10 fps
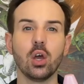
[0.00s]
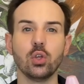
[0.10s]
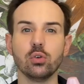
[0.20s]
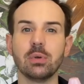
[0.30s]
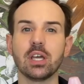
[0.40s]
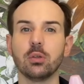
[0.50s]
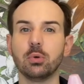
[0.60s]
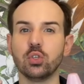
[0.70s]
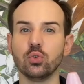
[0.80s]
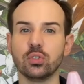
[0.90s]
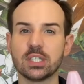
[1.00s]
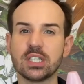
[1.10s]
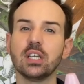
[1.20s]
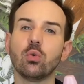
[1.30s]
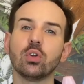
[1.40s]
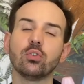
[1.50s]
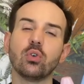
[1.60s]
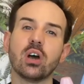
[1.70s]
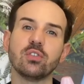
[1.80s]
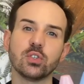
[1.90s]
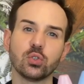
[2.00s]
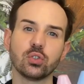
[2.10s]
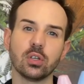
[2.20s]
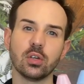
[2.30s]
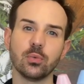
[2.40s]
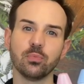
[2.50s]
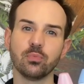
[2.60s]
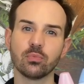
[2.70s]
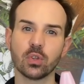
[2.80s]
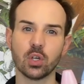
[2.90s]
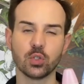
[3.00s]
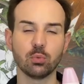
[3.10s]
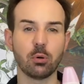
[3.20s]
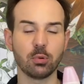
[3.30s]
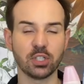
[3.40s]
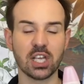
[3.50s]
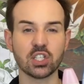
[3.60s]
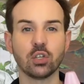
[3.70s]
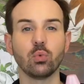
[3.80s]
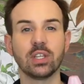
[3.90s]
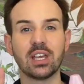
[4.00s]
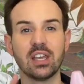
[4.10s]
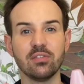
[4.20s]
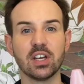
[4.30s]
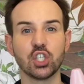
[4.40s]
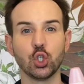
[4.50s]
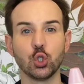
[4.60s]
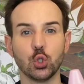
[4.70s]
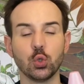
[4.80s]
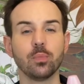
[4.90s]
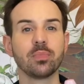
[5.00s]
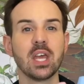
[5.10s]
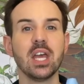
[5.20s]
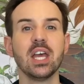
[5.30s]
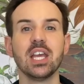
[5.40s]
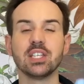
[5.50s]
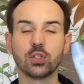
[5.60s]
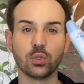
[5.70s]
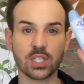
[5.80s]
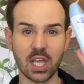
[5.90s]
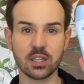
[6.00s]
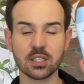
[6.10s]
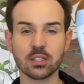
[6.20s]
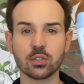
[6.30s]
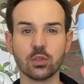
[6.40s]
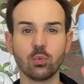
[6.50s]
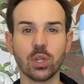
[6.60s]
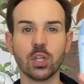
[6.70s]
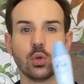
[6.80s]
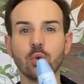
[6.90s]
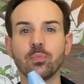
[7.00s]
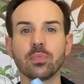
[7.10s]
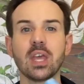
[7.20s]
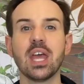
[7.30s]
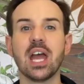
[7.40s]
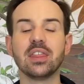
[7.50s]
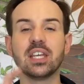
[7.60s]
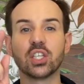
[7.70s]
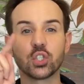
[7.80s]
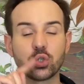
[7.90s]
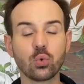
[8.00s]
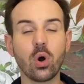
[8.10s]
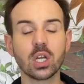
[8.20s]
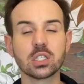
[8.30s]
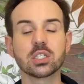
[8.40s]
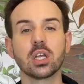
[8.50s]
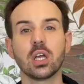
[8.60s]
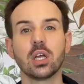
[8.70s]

your makeup, but you still want to have a super protection, what I invite you to do is to take the sunscreen with you and then swatch